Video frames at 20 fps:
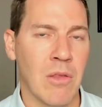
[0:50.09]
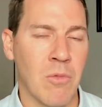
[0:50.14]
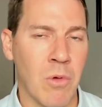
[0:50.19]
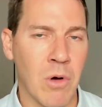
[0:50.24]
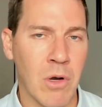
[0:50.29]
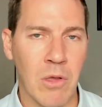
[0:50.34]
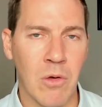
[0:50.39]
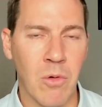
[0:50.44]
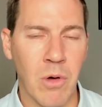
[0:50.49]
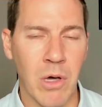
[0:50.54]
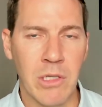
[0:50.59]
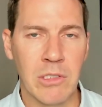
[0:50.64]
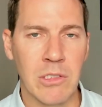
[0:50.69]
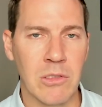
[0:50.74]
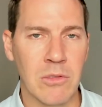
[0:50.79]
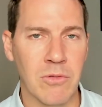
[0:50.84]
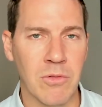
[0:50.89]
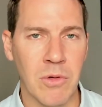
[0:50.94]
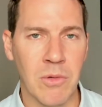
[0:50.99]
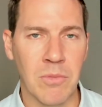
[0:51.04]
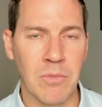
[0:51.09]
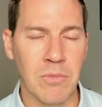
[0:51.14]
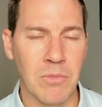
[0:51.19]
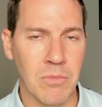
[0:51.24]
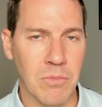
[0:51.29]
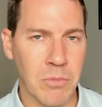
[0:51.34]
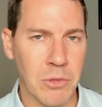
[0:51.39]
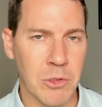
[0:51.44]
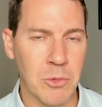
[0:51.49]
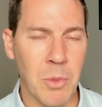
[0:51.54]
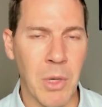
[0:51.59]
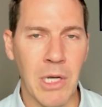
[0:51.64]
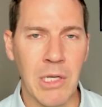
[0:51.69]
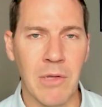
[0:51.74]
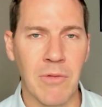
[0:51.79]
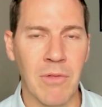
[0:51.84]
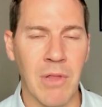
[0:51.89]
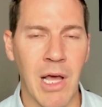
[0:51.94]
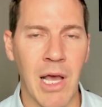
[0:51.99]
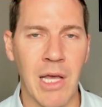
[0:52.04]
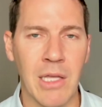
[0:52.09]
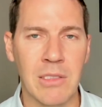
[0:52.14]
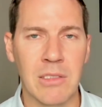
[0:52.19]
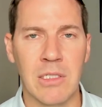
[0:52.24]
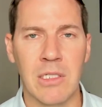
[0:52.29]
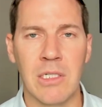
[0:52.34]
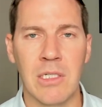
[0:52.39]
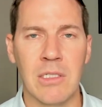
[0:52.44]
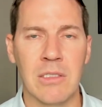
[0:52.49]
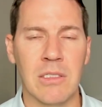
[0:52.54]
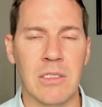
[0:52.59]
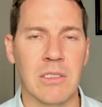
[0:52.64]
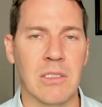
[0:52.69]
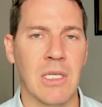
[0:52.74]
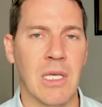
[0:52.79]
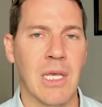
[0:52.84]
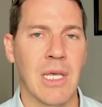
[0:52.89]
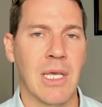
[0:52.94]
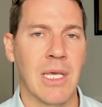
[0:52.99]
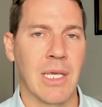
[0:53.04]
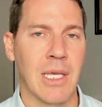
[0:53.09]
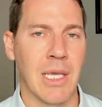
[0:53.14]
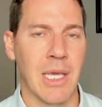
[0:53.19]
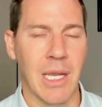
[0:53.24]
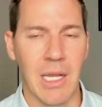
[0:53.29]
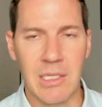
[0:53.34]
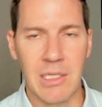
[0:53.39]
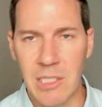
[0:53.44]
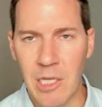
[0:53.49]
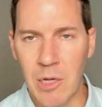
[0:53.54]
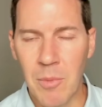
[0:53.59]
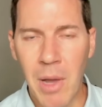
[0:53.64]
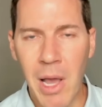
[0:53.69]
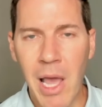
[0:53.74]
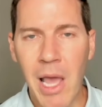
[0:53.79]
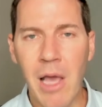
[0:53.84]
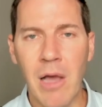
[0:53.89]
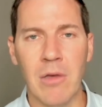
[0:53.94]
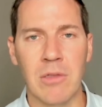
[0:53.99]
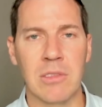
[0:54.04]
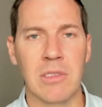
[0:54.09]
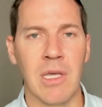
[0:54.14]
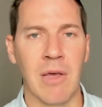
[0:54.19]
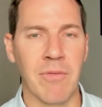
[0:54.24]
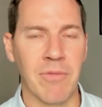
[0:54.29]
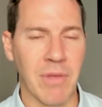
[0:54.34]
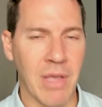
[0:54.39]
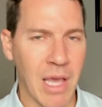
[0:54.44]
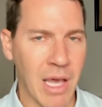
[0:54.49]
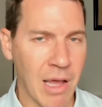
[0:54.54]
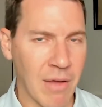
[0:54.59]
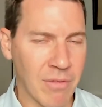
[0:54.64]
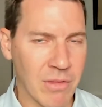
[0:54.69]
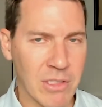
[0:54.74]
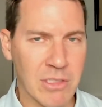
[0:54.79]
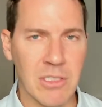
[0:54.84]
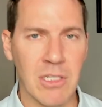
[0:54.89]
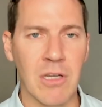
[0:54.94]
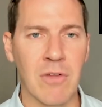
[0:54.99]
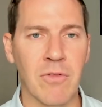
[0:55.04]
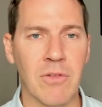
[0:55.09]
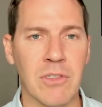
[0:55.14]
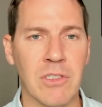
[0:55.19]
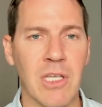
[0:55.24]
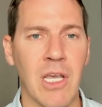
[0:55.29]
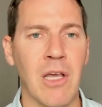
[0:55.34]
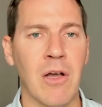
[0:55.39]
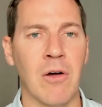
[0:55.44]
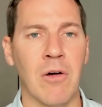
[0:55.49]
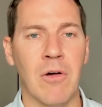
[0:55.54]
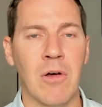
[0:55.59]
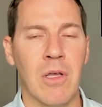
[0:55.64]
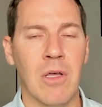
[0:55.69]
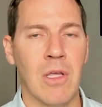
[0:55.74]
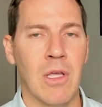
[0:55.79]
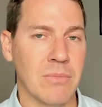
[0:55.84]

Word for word: One of the questions from prospective clients is, is can I sell my house? I've, I've listed it for sale.